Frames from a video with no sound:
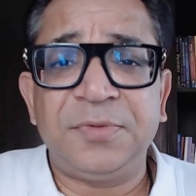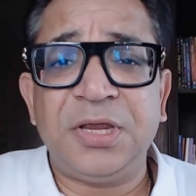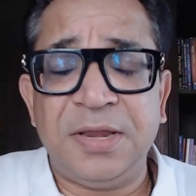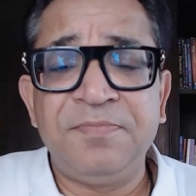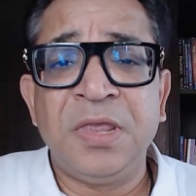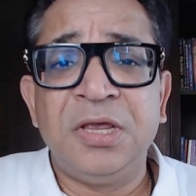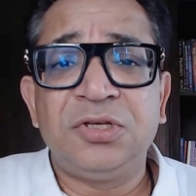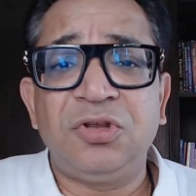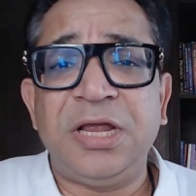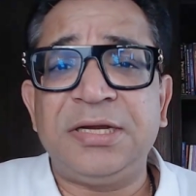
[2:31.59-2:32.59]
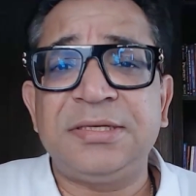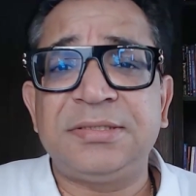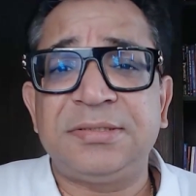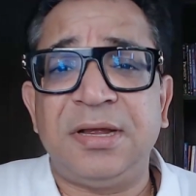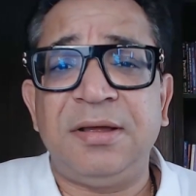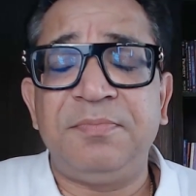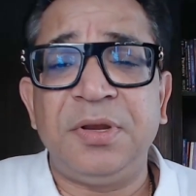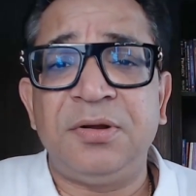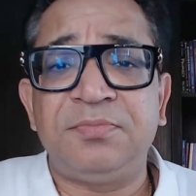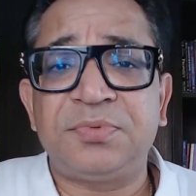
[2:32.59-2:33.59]
Okay, so that is
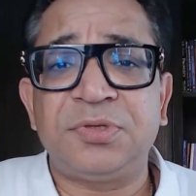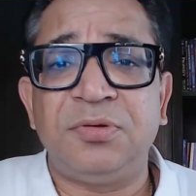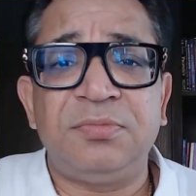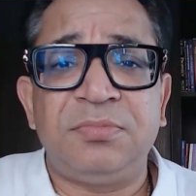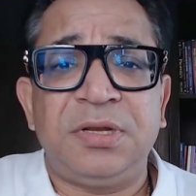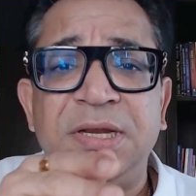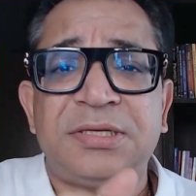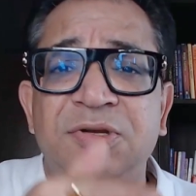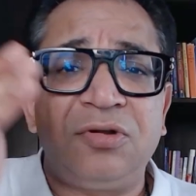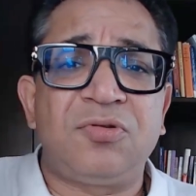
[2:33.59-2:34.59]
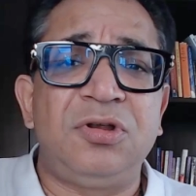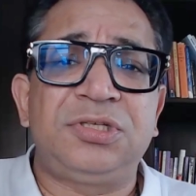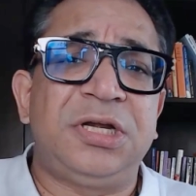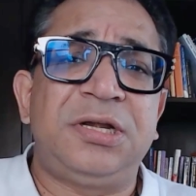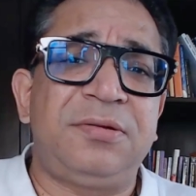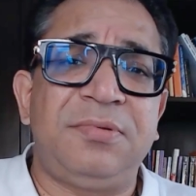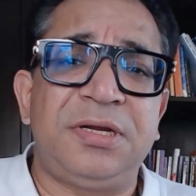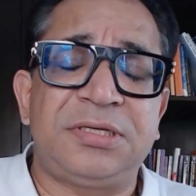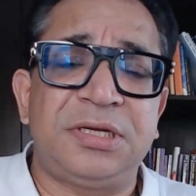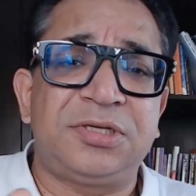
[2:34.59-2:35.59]
so it's not constant.
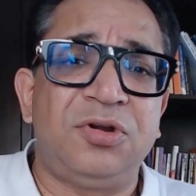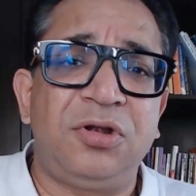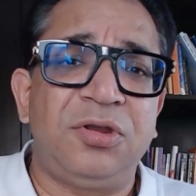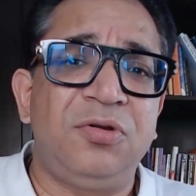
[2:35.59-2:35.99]
It's not